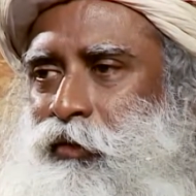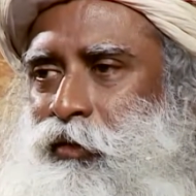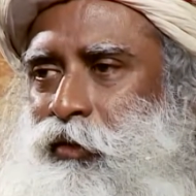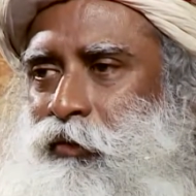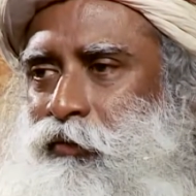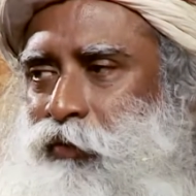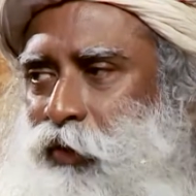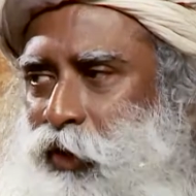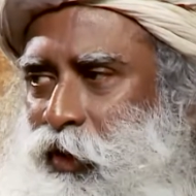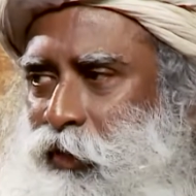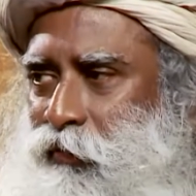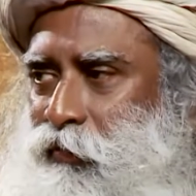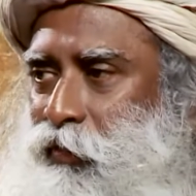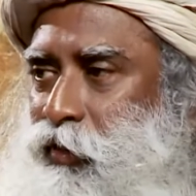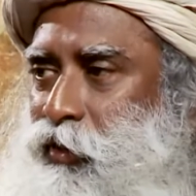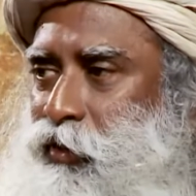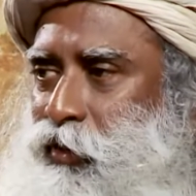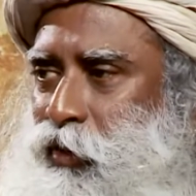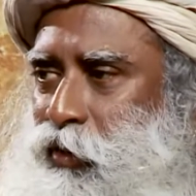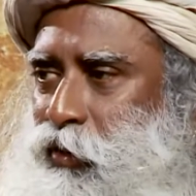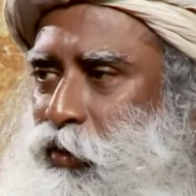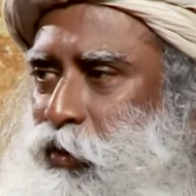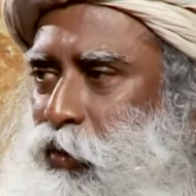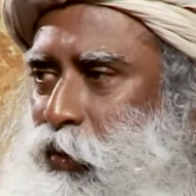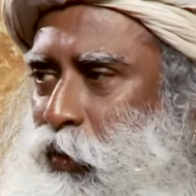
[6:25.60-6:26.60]
Whatever is
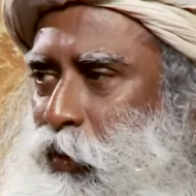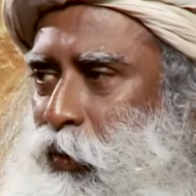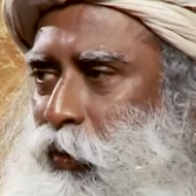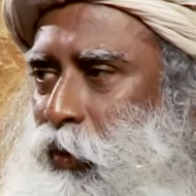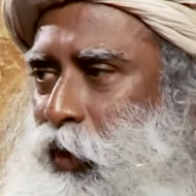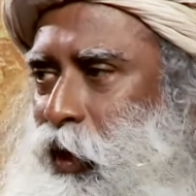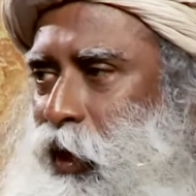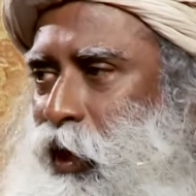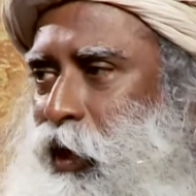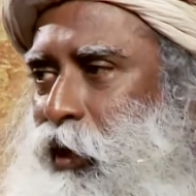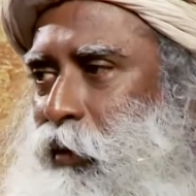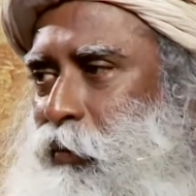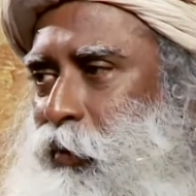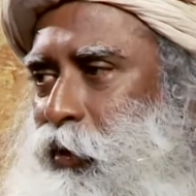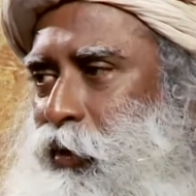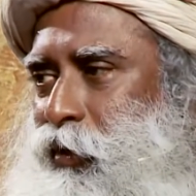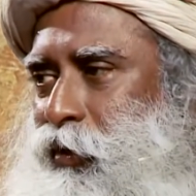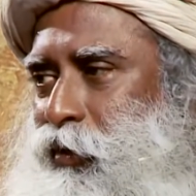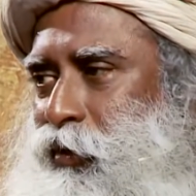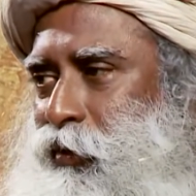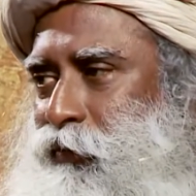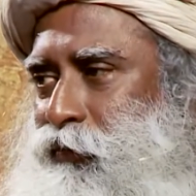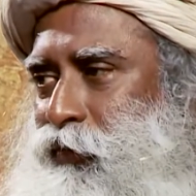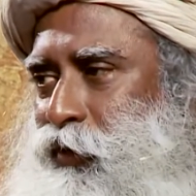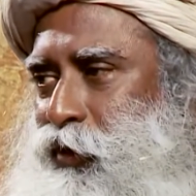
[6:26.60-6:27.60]
the core
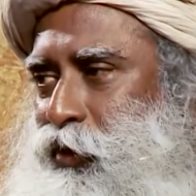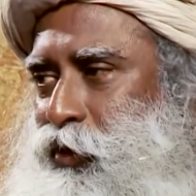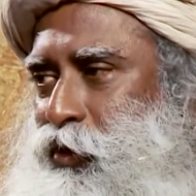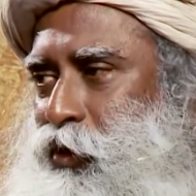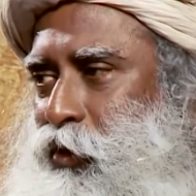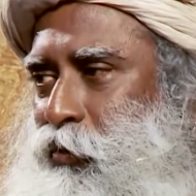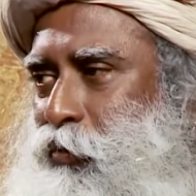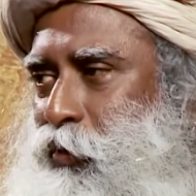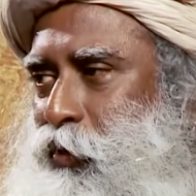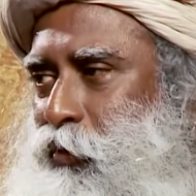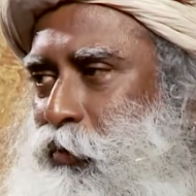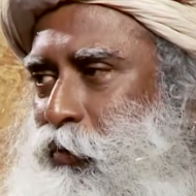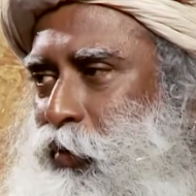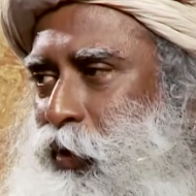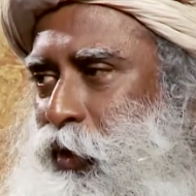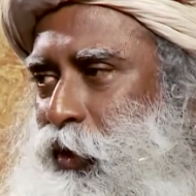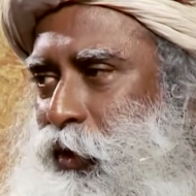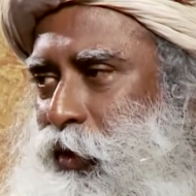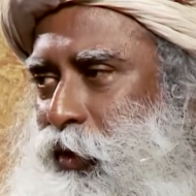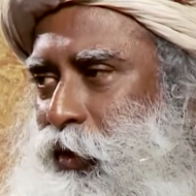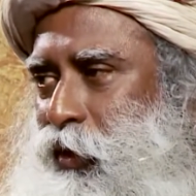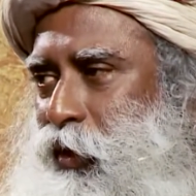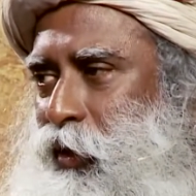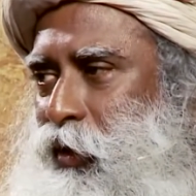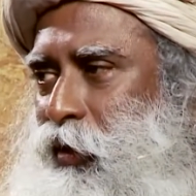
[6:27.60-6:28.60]
element of this human
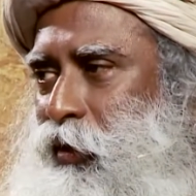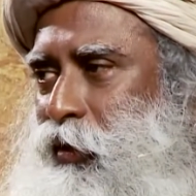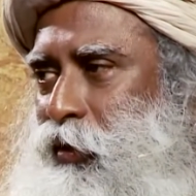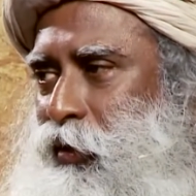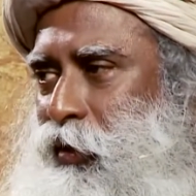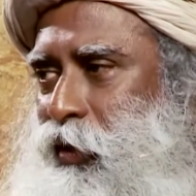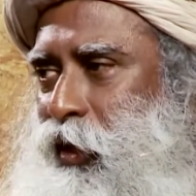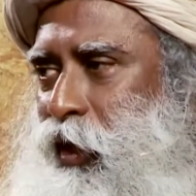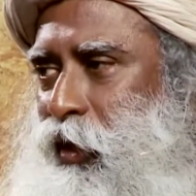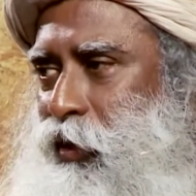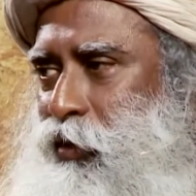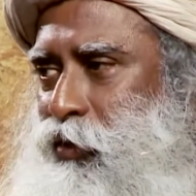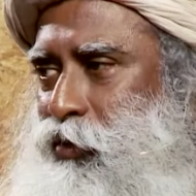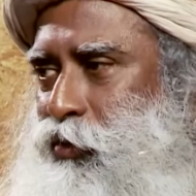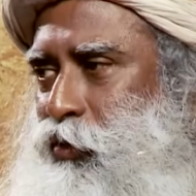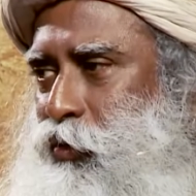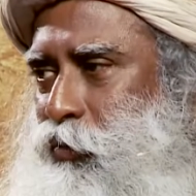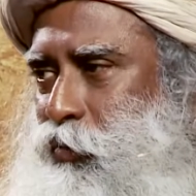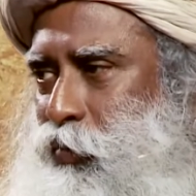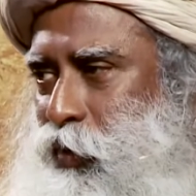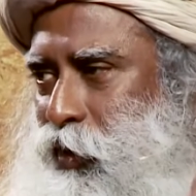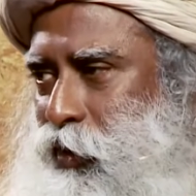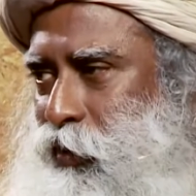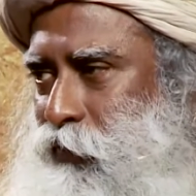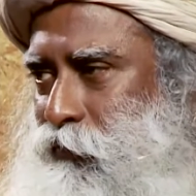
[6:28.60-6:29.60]
being, that
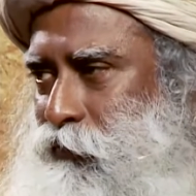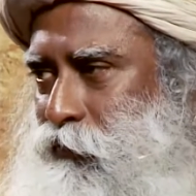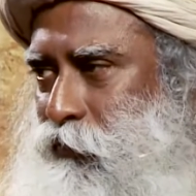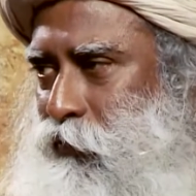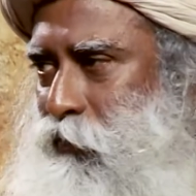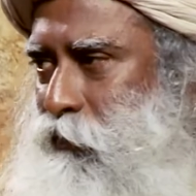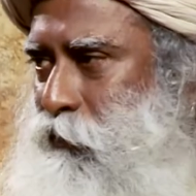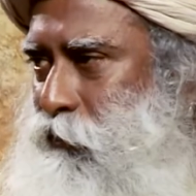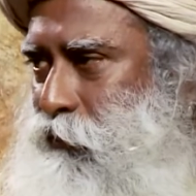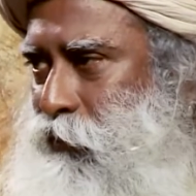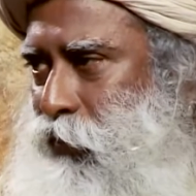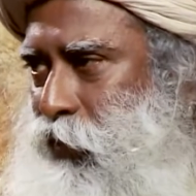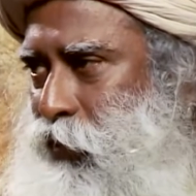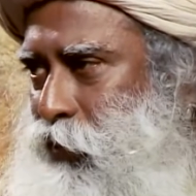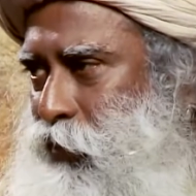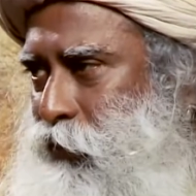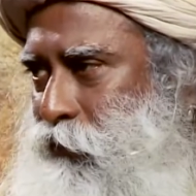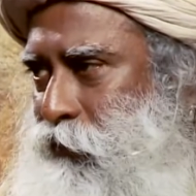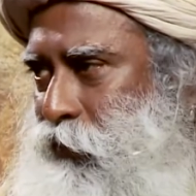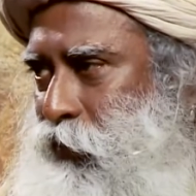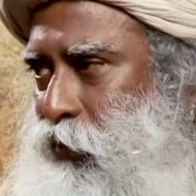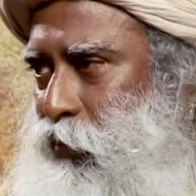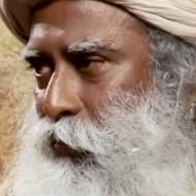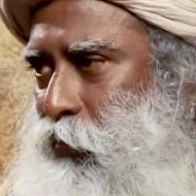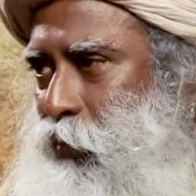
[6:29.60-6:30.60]
should be the forefront
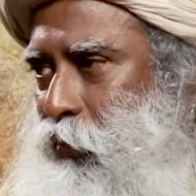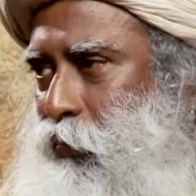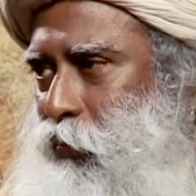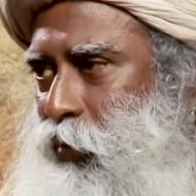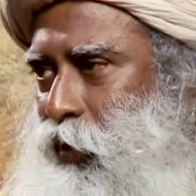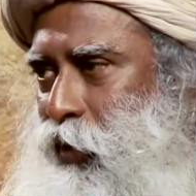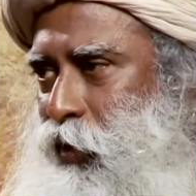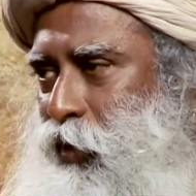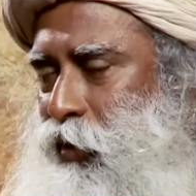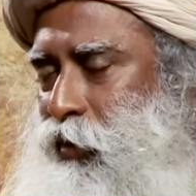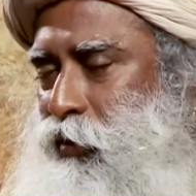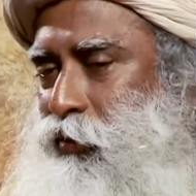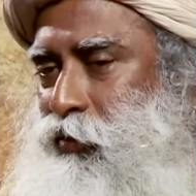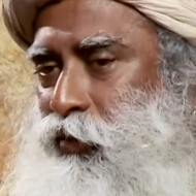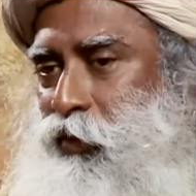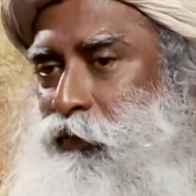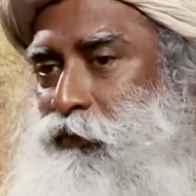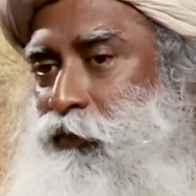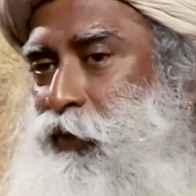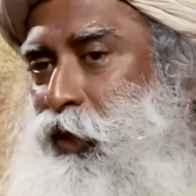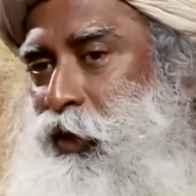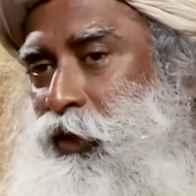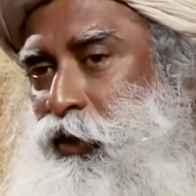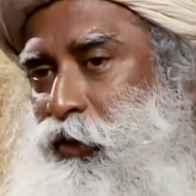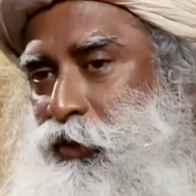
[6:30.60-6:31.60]
of a human being. So
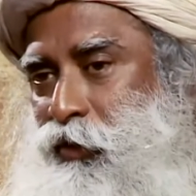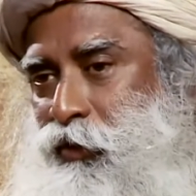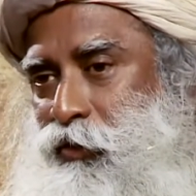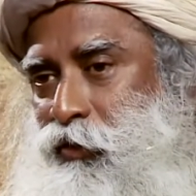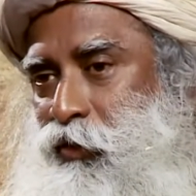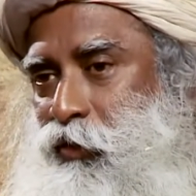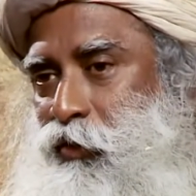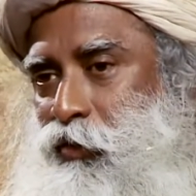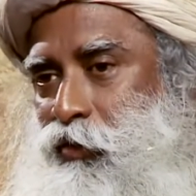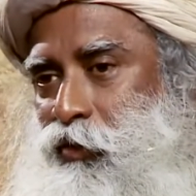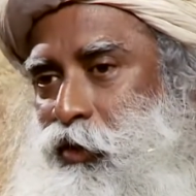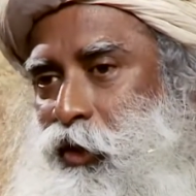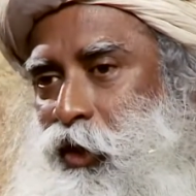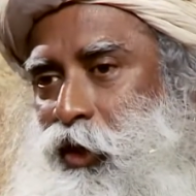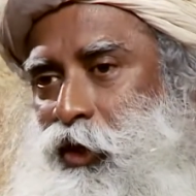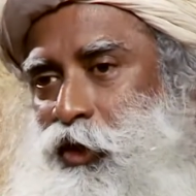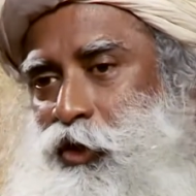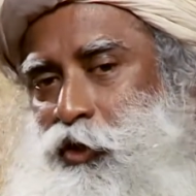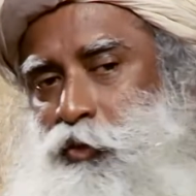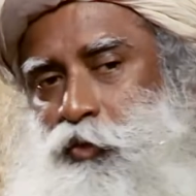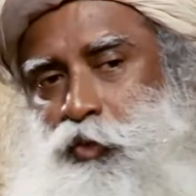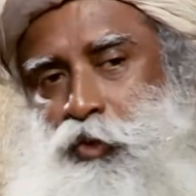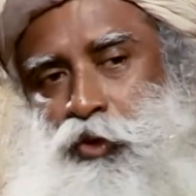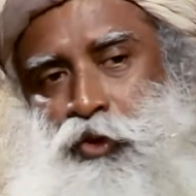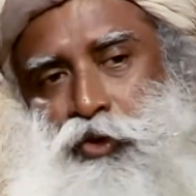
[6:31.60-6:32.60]
if that is so,
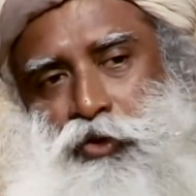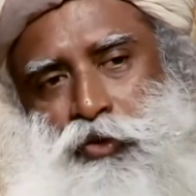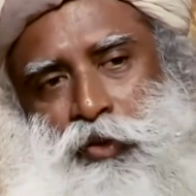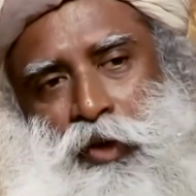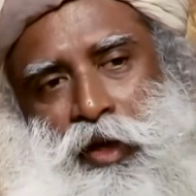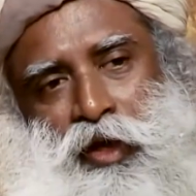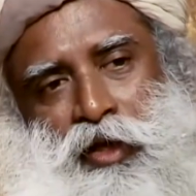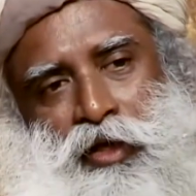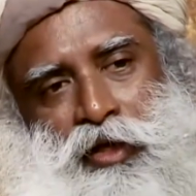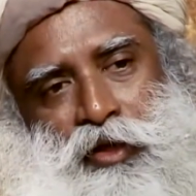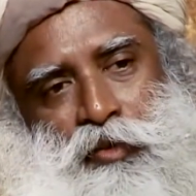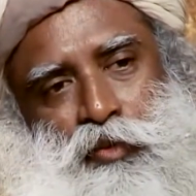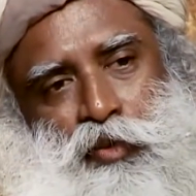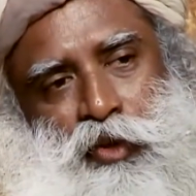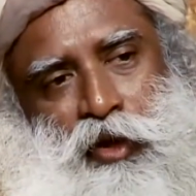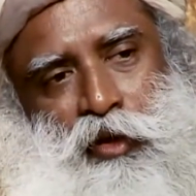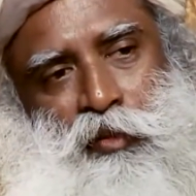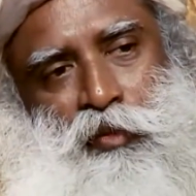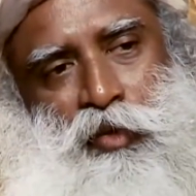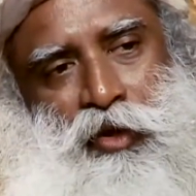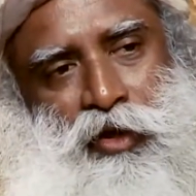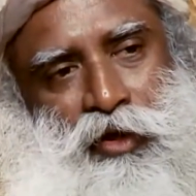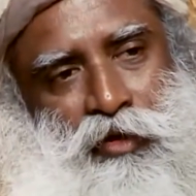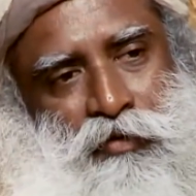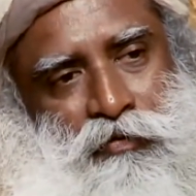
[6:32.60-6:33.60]
spirituality will
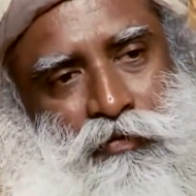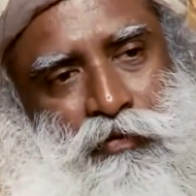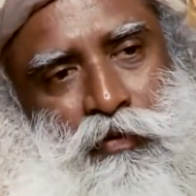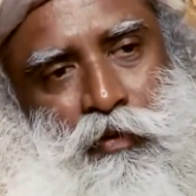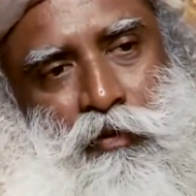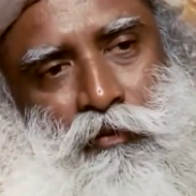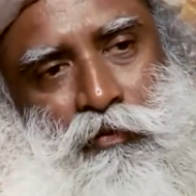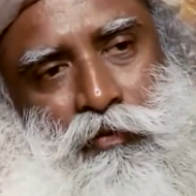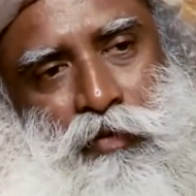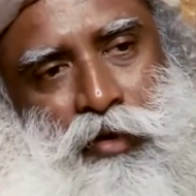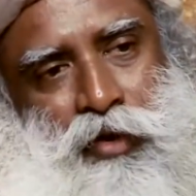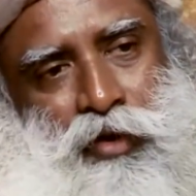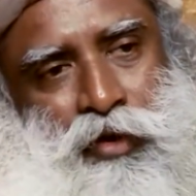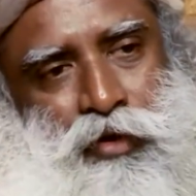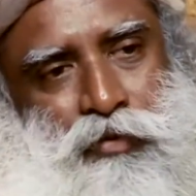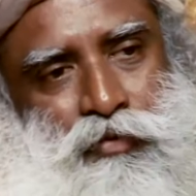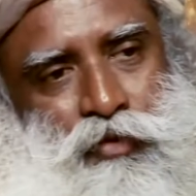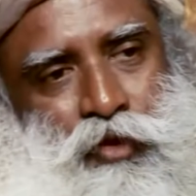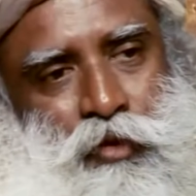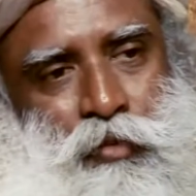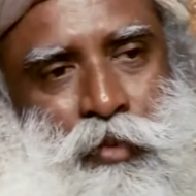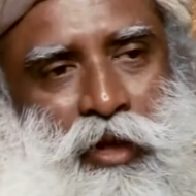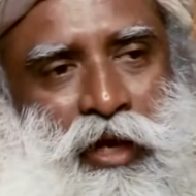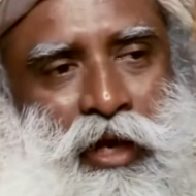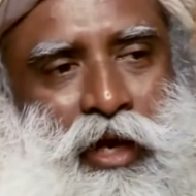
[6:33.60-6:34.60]
be the forefront of
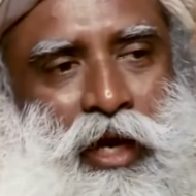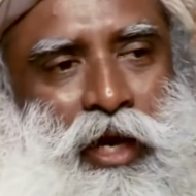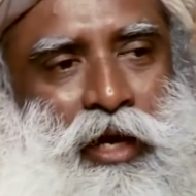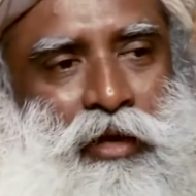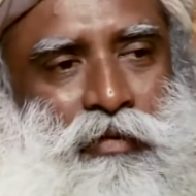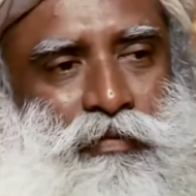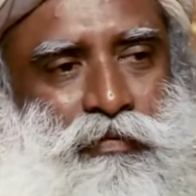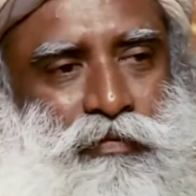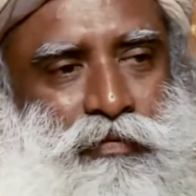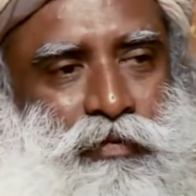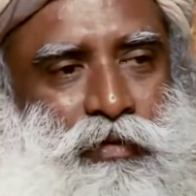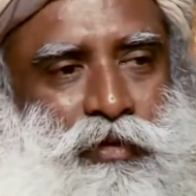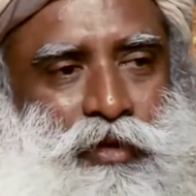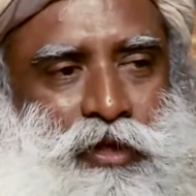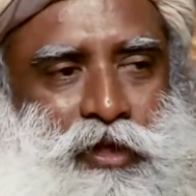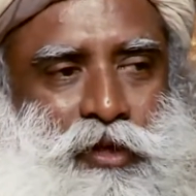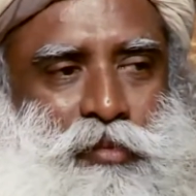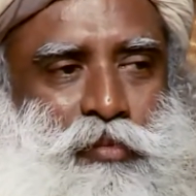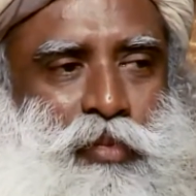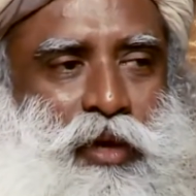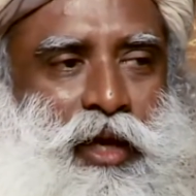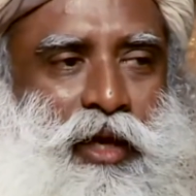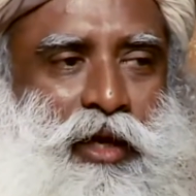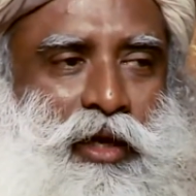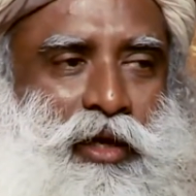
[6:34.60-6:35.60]
human life on this
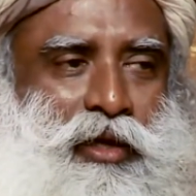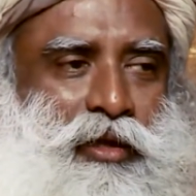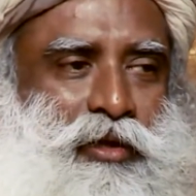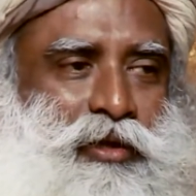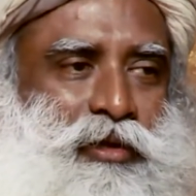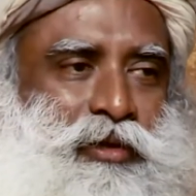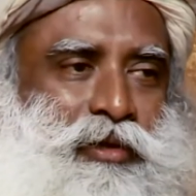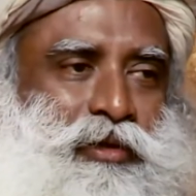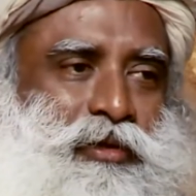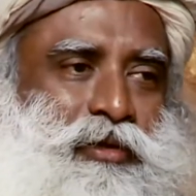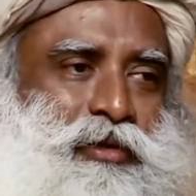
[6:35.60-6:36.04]
planet.